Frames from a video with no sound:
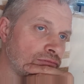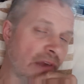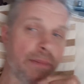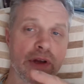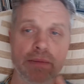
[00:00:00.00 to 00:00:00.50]

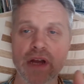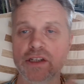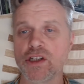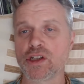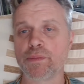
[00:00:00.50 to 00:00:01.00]
I'm
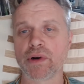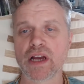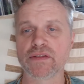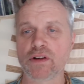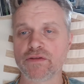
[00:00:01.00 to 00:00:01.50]
actually
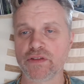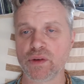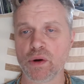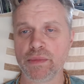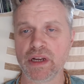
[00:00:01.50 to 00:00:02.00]
surprised I've got
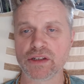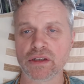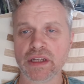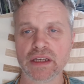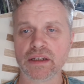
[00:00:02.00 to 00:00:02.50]
51 minutes
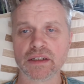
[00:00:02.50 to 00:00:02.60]
on here.